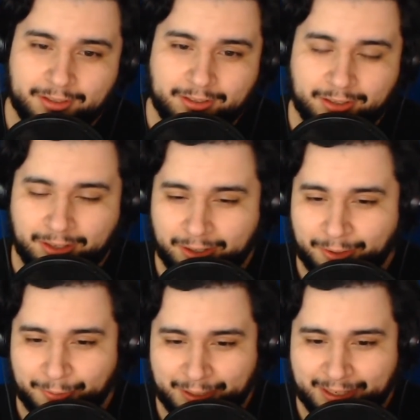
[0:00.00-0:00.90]
Oh,
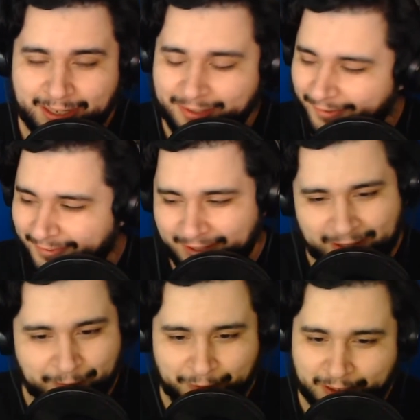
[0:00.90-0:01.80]
Ray, I understand him
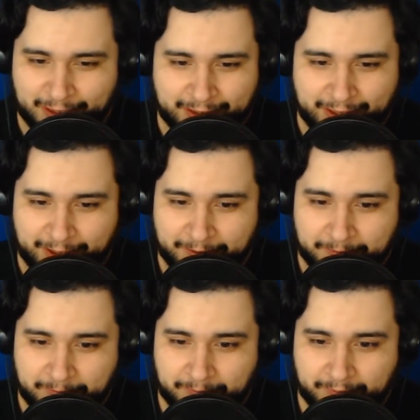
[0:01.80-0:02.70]
feeling like that
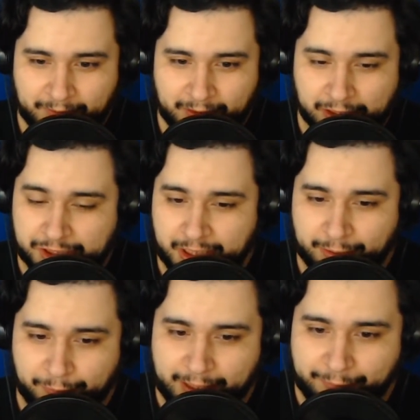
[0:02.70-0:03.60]
because she caught
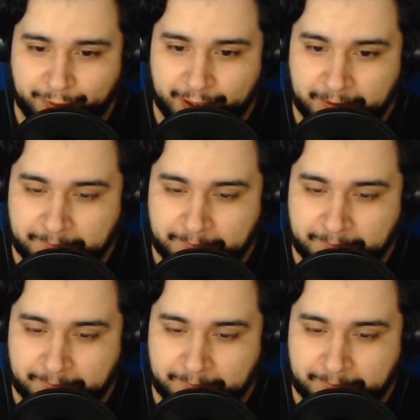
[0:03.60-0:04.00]
flack for that.